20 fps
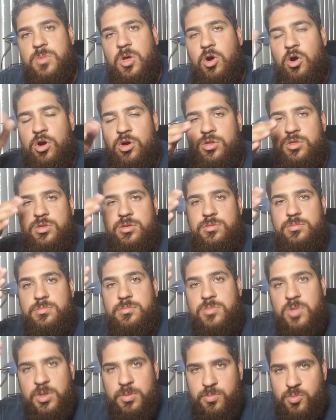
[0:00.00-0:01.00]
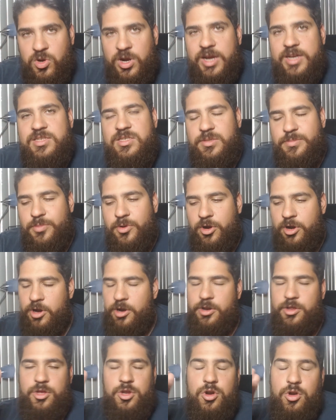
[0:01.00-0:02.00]
on the pricey
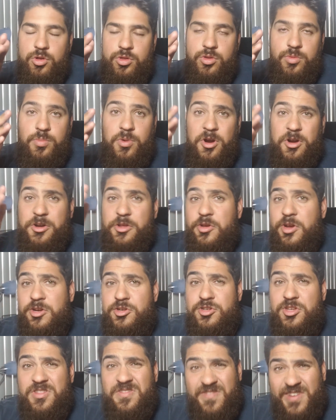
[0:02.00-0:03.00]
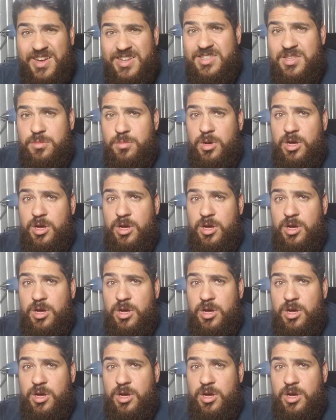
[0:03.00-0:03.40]
part, on the part that you actually invest in